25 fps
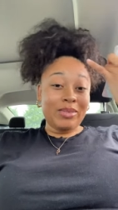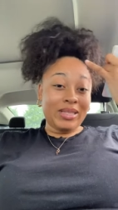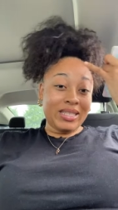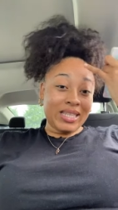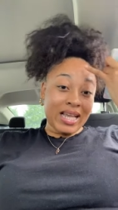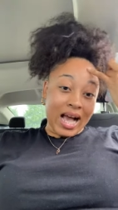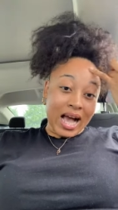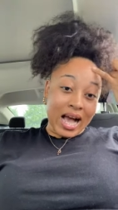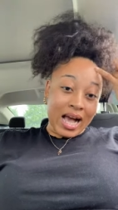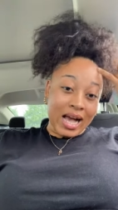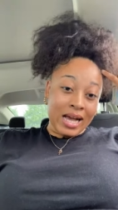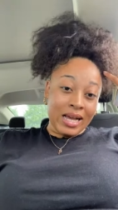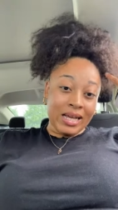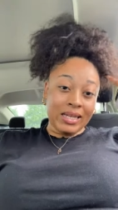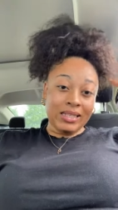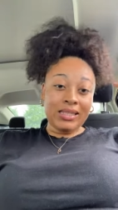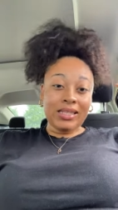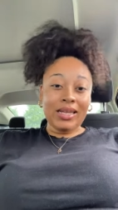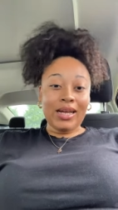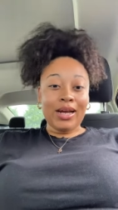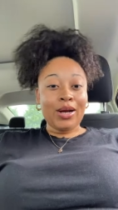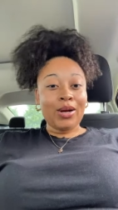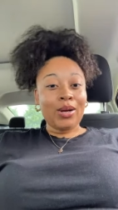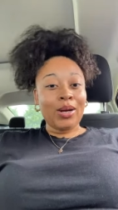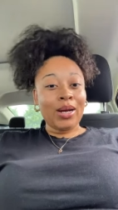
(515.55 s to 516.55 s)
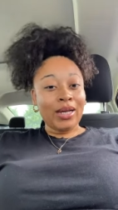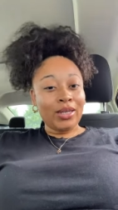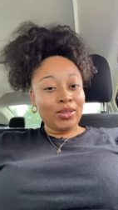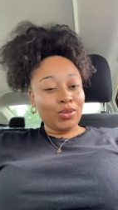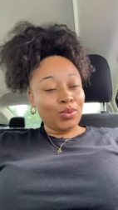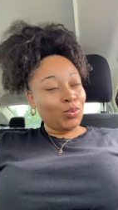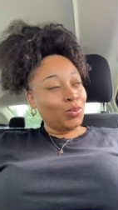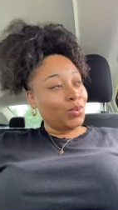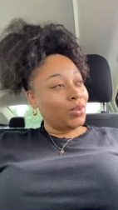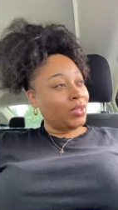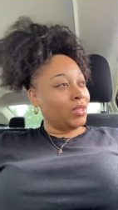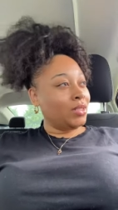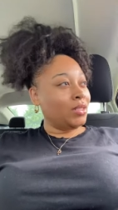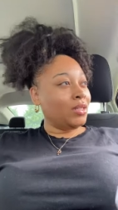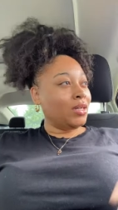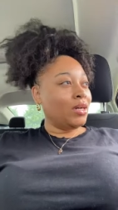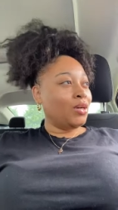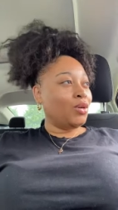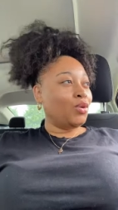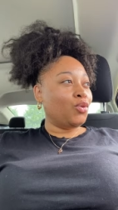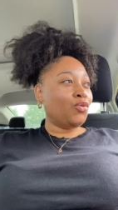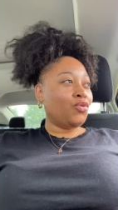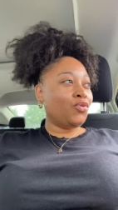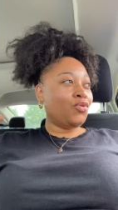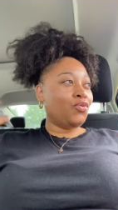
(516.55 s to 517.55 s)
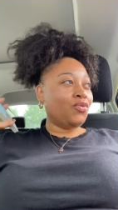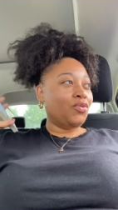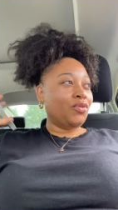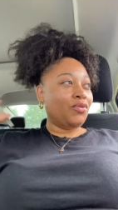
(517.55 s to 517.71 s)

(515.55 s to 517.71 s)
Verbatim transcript: It's hot. The air ain't doing enough.